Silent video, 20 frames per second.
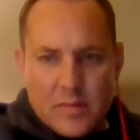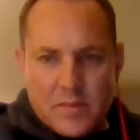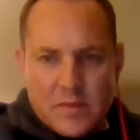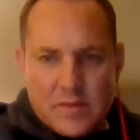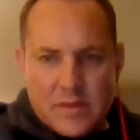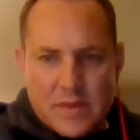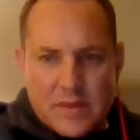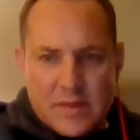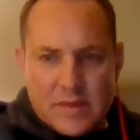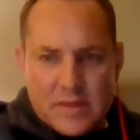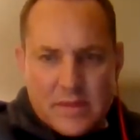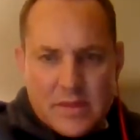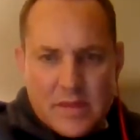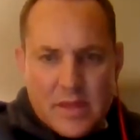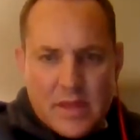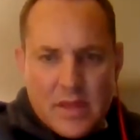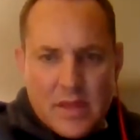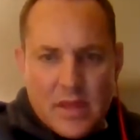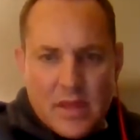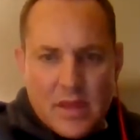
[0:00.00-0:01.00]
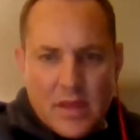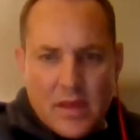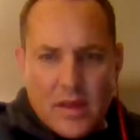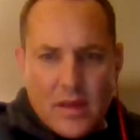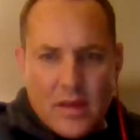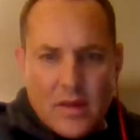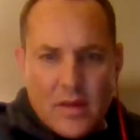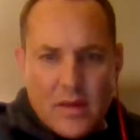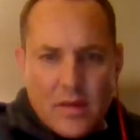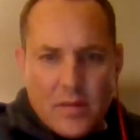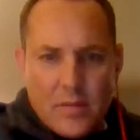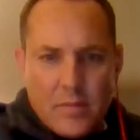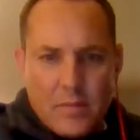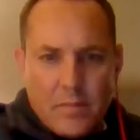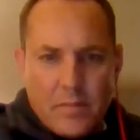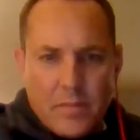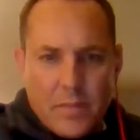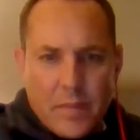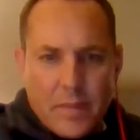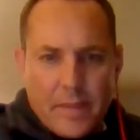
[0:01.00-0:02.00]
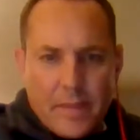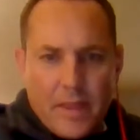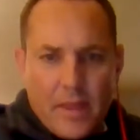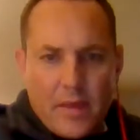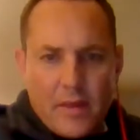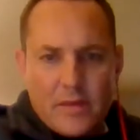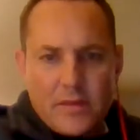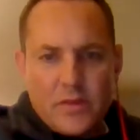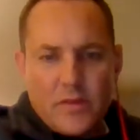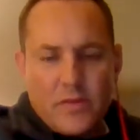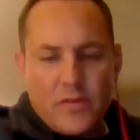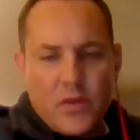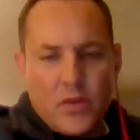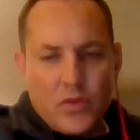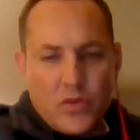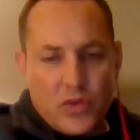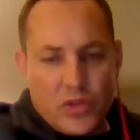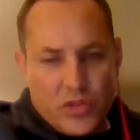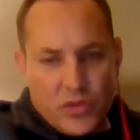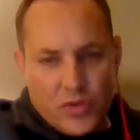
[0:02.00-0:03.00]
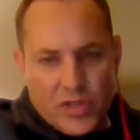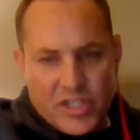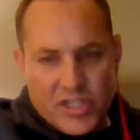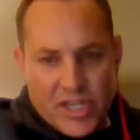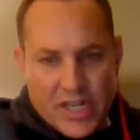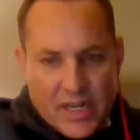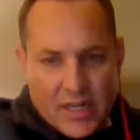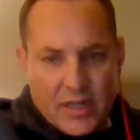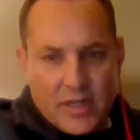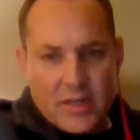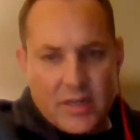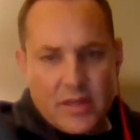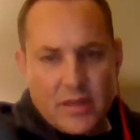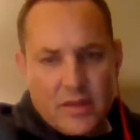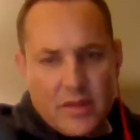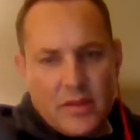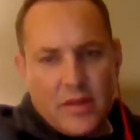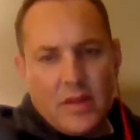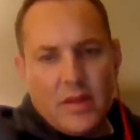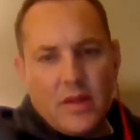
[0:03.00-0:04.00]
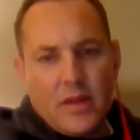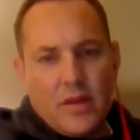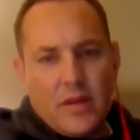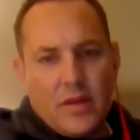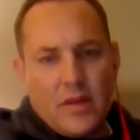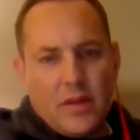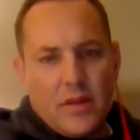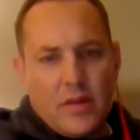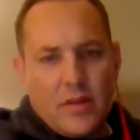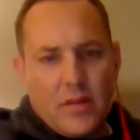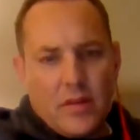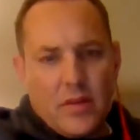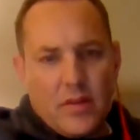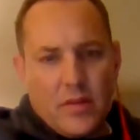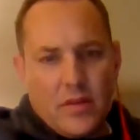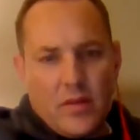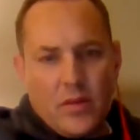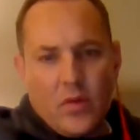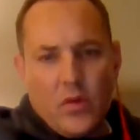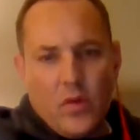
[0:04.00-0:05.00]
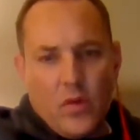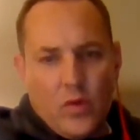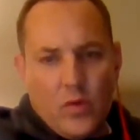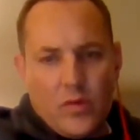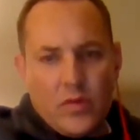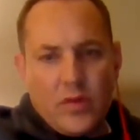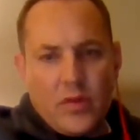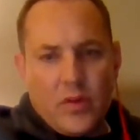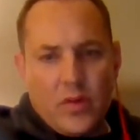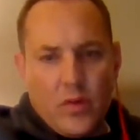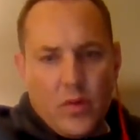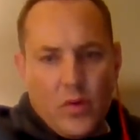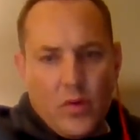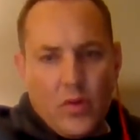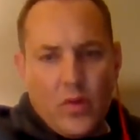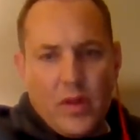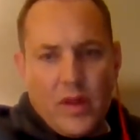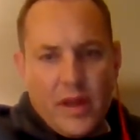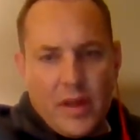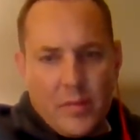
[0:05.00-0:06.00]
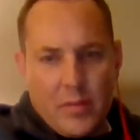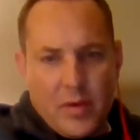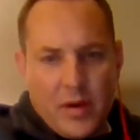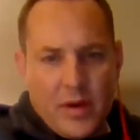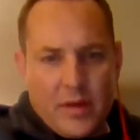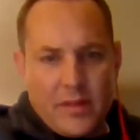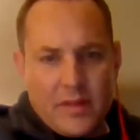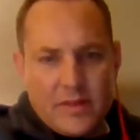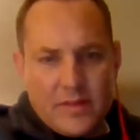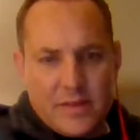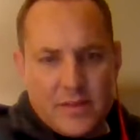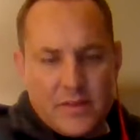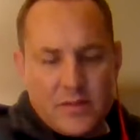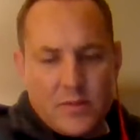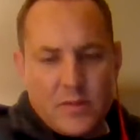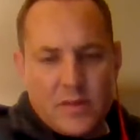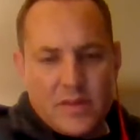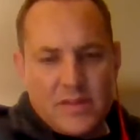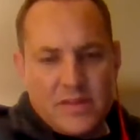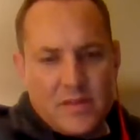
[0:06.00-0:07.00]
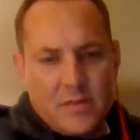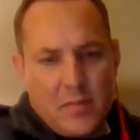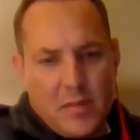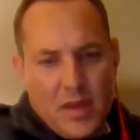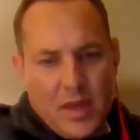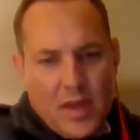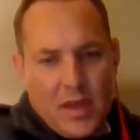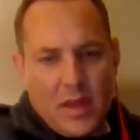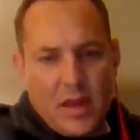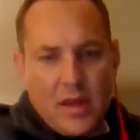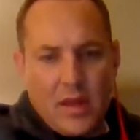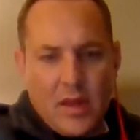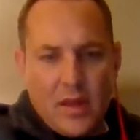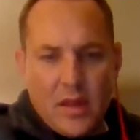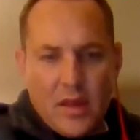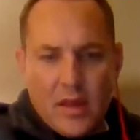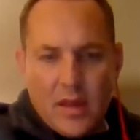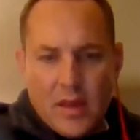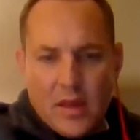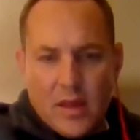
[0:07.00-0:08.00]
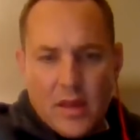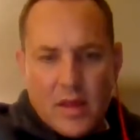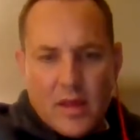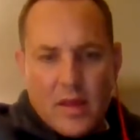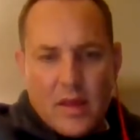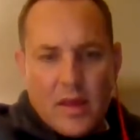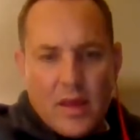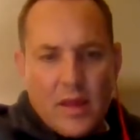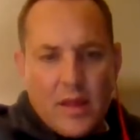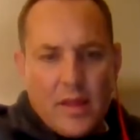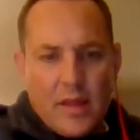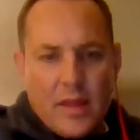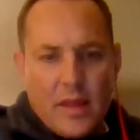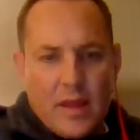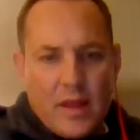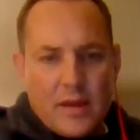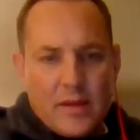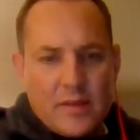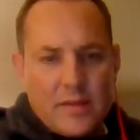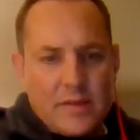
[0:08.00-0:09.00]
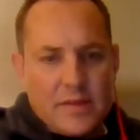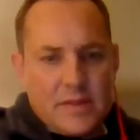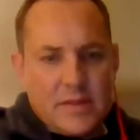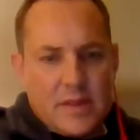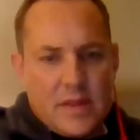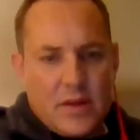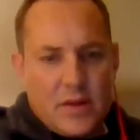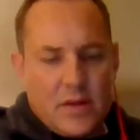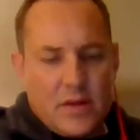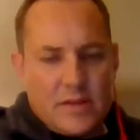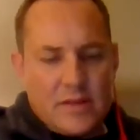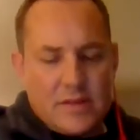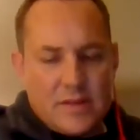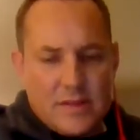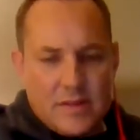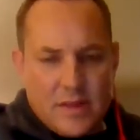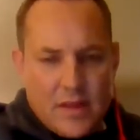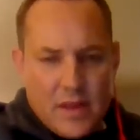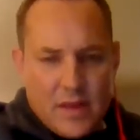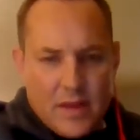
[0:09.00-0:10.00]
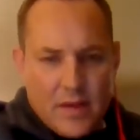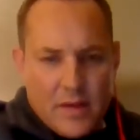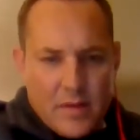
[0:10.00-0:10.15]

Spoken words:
since so if you reject the null hypothesis, what does it mean? And that is there's